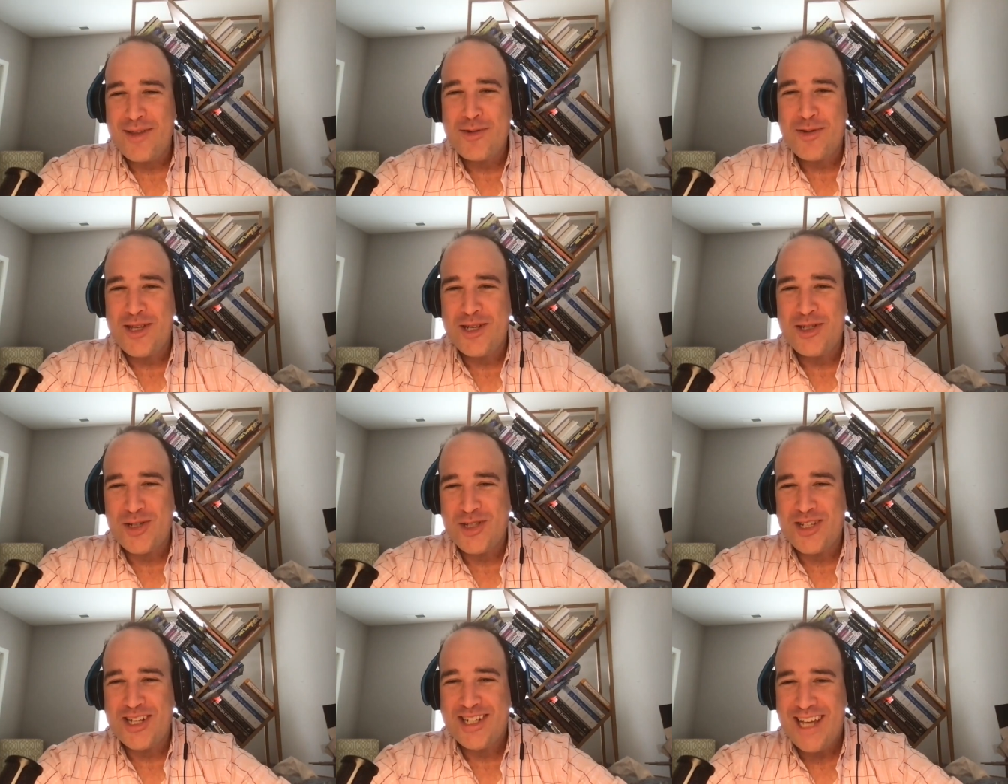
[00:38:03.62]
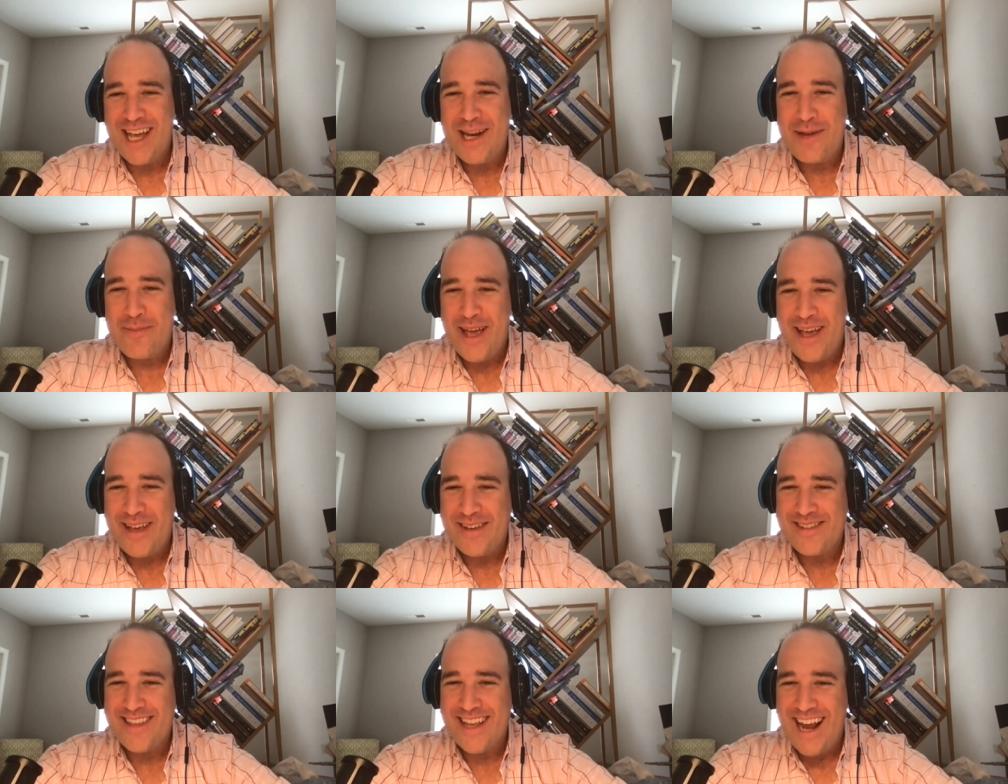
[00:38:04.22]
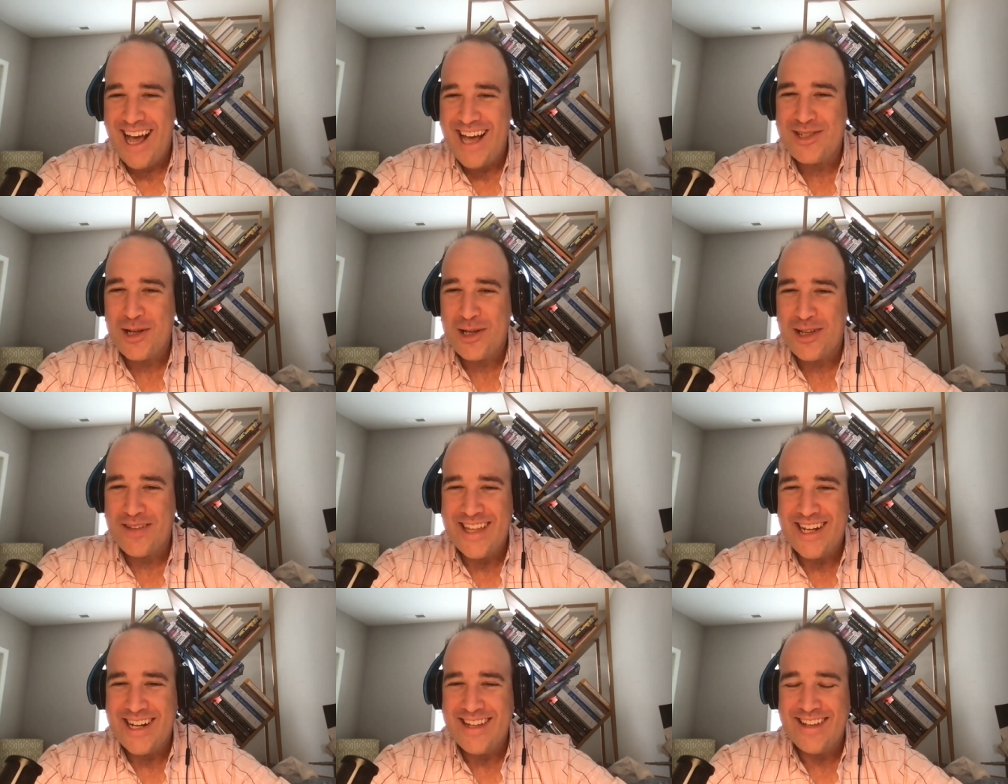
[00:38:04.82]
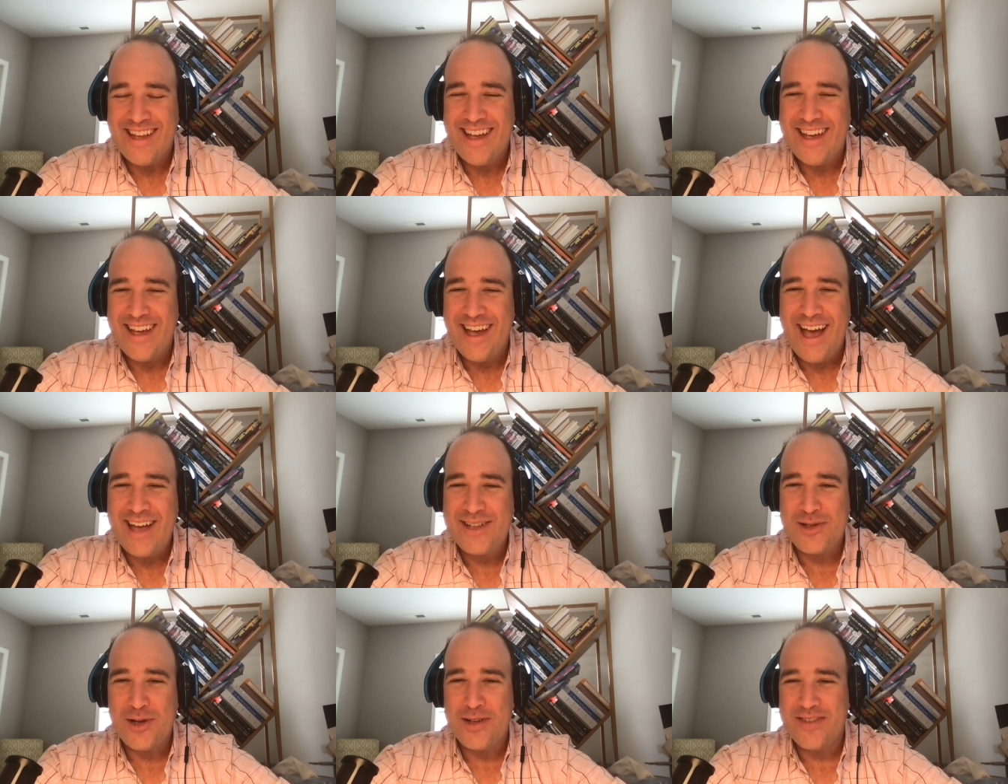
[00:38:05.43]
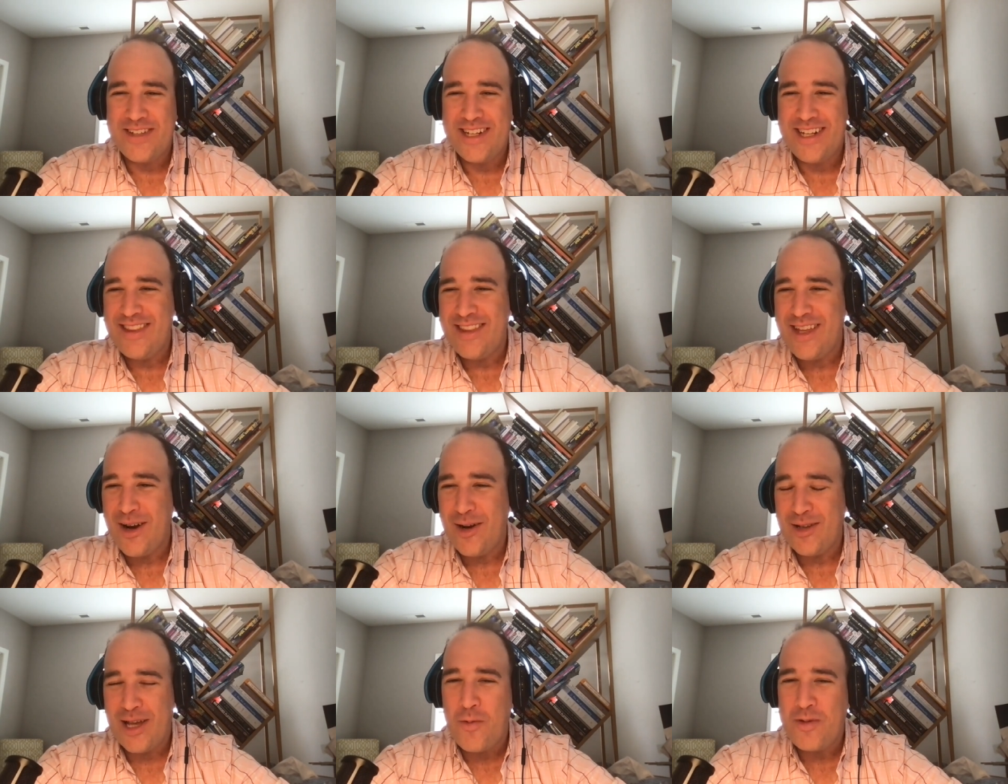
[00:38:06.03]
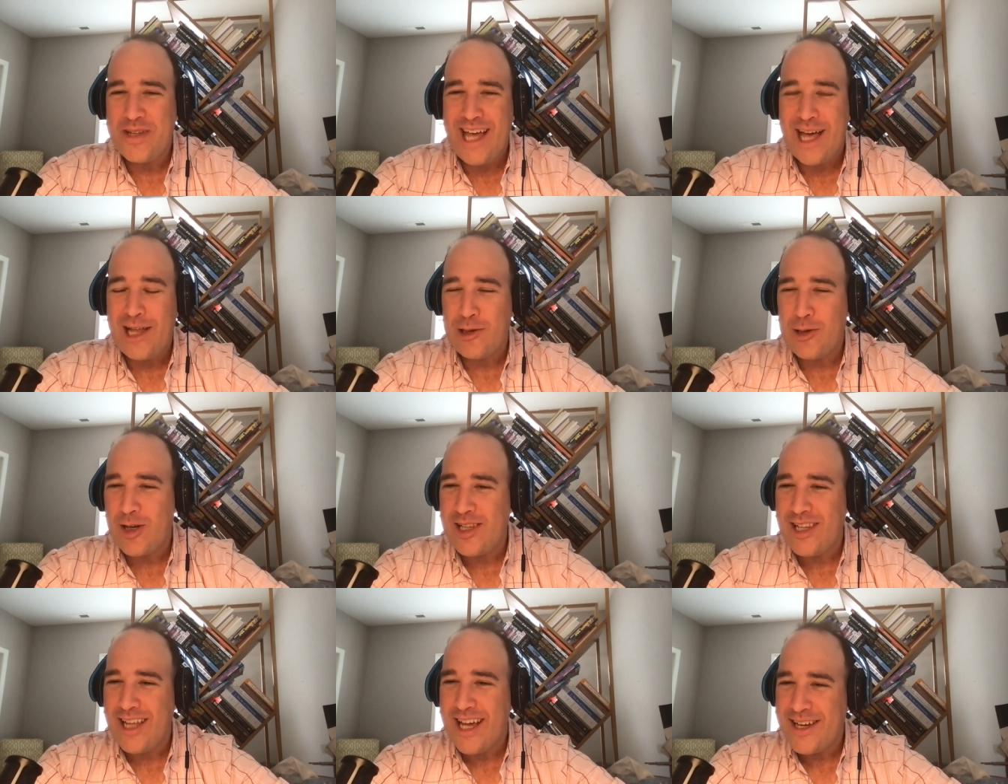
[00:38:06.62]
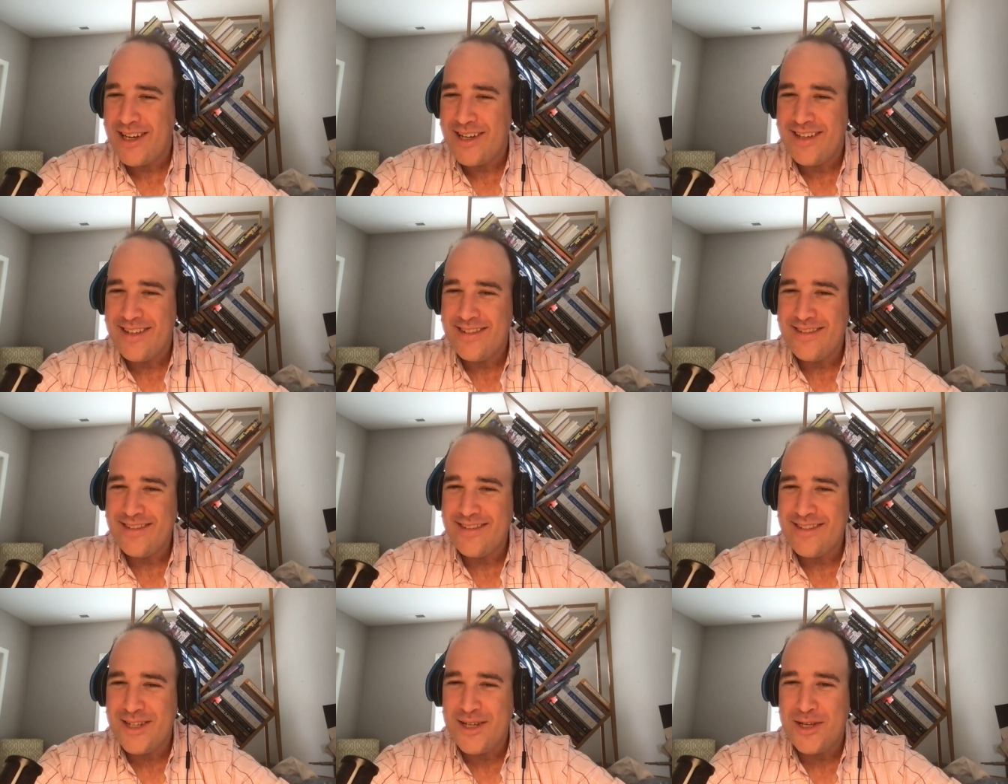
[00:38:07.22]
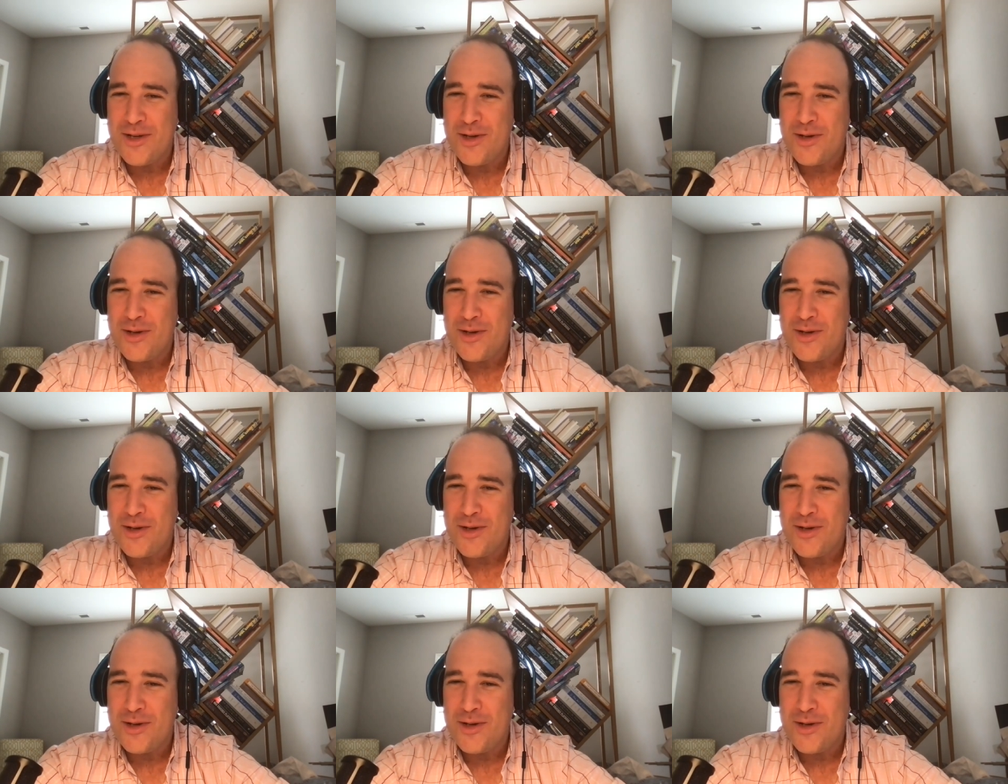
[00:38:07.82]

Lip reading: Other than just a database that has all of it in there, what would that look like to